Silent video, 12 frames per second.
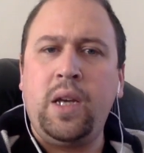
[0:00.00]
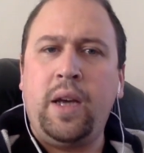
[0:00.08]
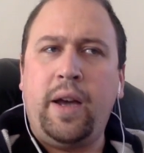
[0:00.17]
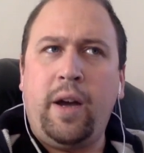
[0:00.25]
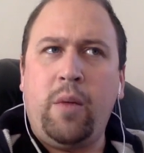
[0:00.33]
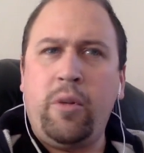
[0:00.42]

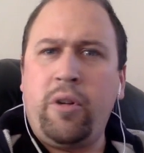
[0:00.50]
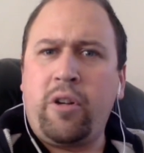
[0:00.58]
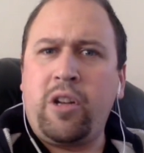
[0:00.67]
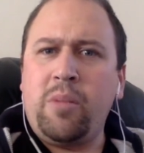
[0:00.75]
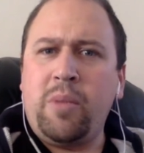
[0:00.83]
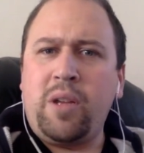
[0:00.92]
we're not
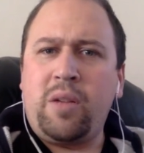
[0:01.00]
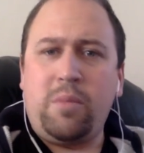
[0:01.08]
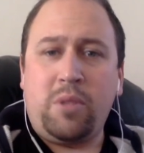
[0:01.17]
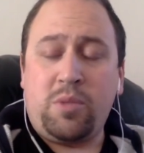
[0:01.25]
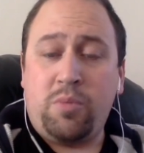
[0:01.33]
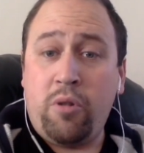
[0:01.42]
going to make
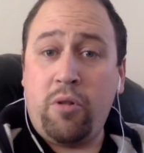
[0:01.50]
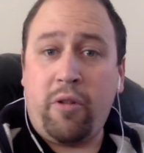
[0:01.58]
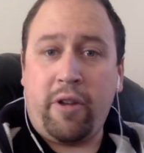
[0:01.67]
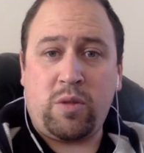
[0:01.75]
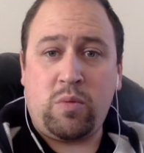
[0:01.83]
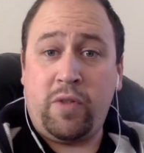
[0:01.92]
much
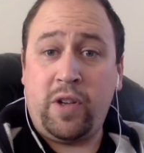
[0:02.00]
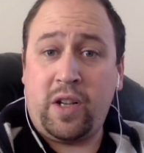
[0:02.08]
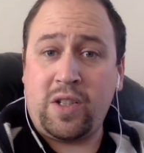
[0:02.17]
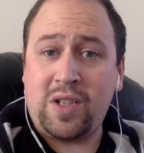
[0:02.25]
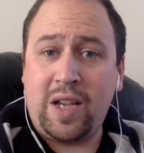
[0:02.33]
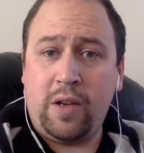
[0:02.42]
progress within
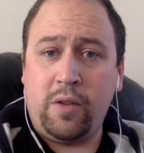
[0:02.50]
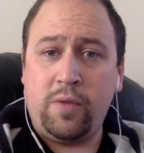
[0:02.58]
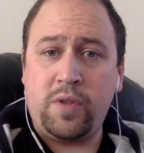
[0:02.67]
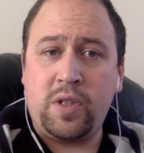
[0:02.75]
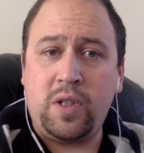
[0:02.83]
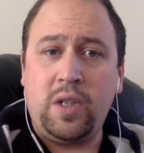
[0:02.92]
ourselves.